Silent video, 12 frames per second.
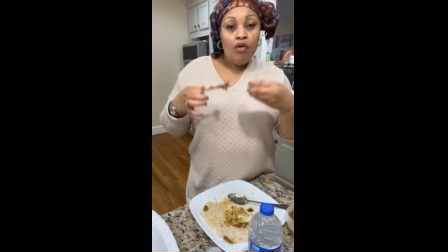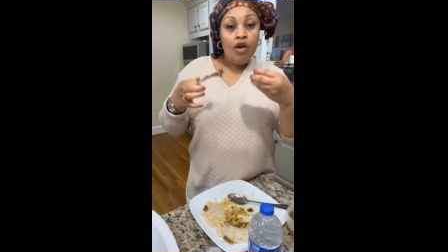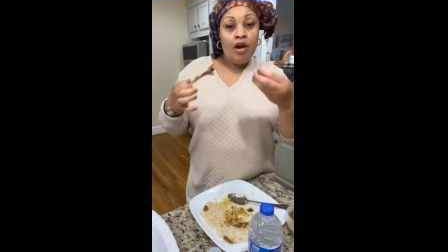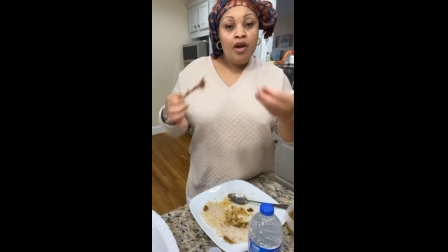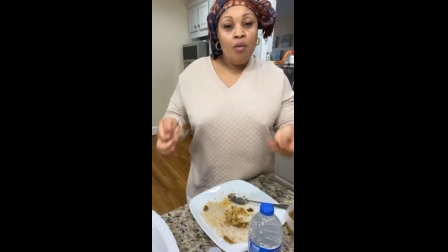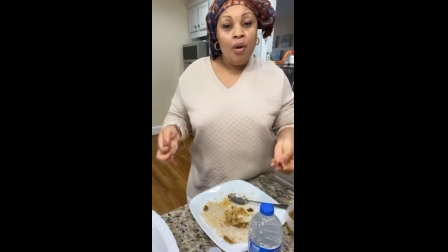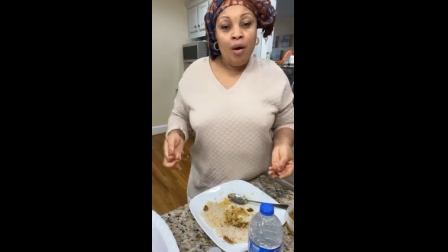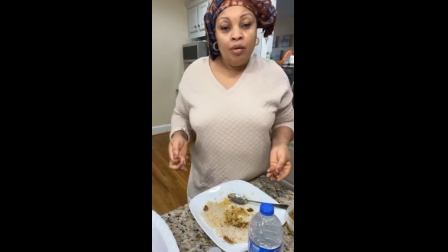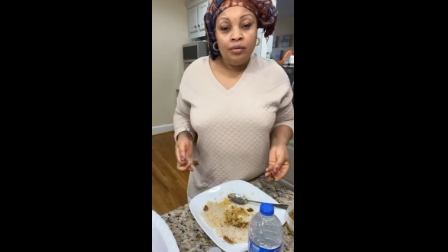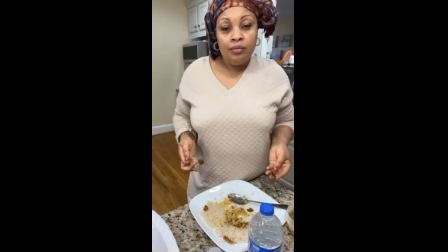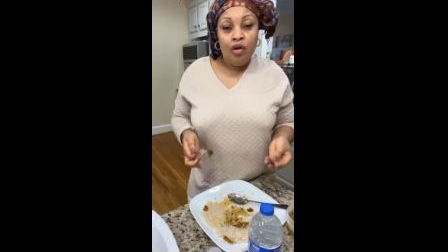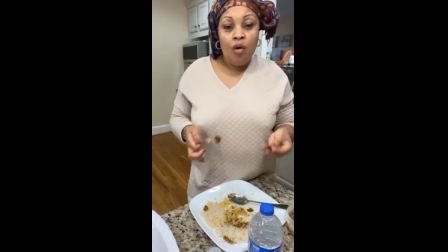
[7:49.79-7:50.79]
You're the
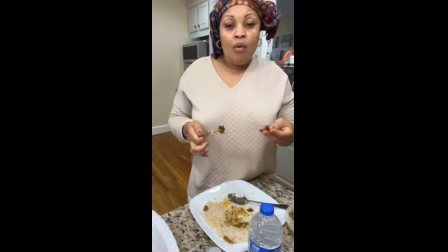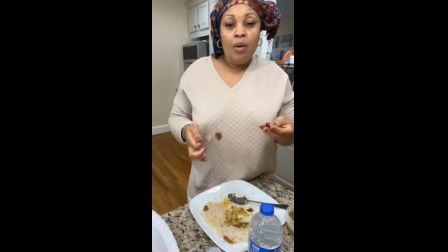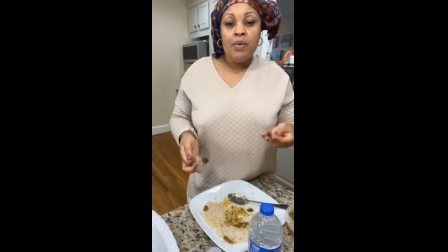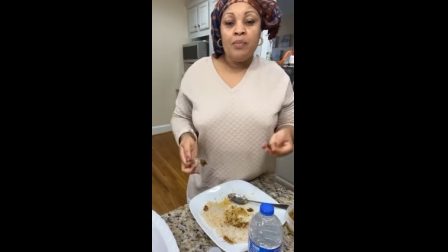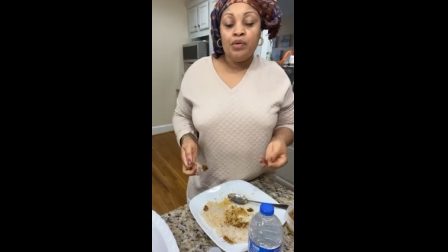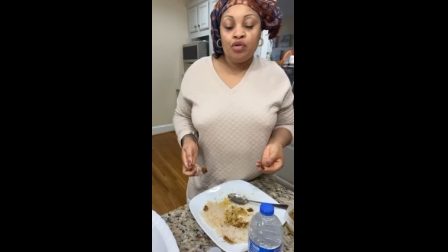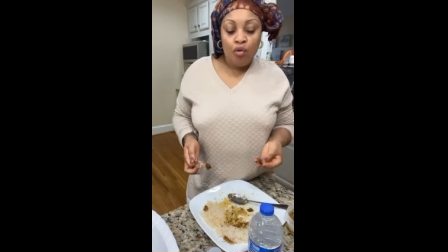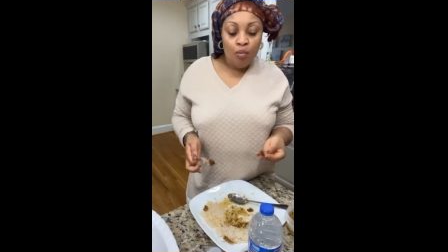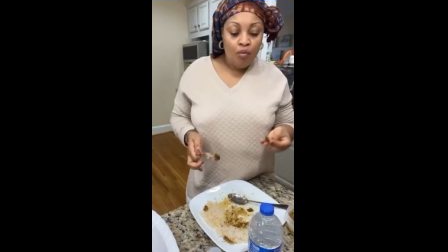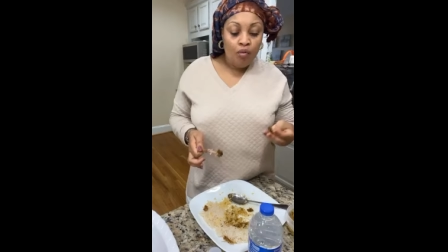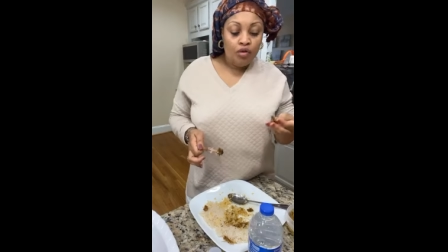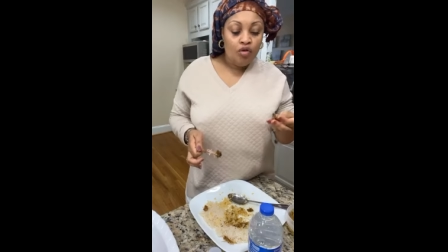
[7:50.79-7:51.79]
one don't want people
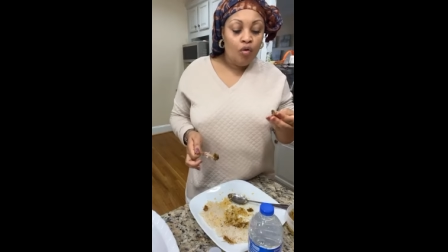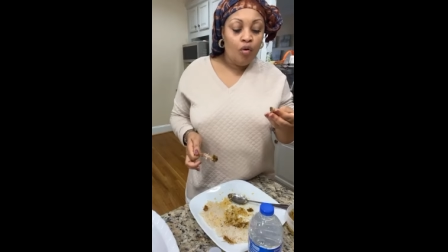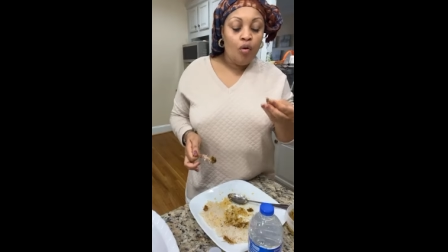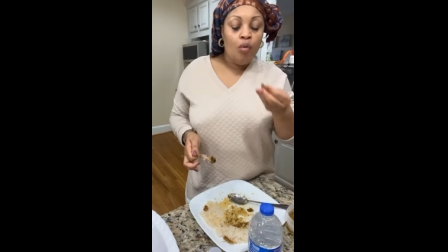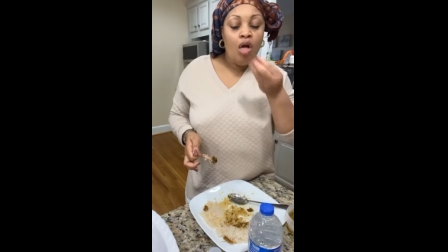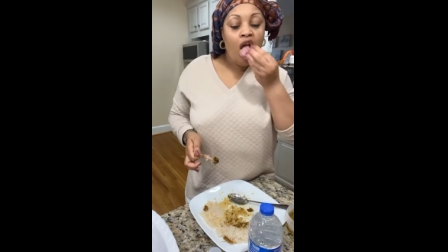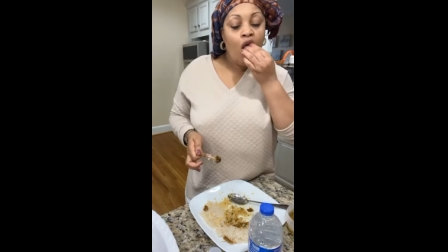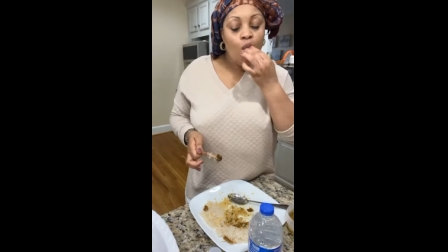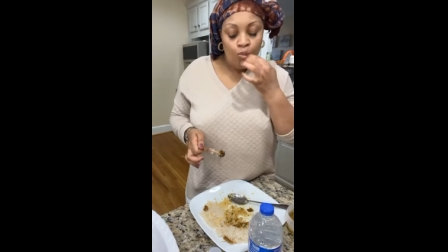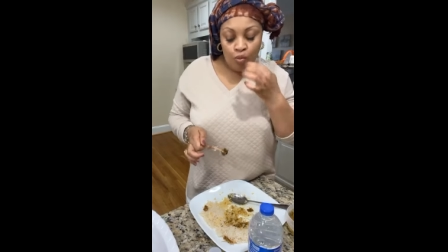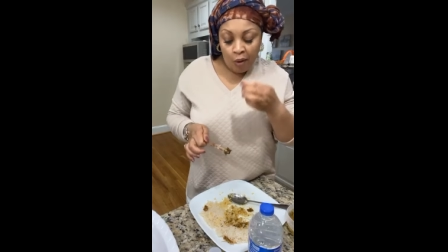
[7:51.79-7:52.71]
to, to grow.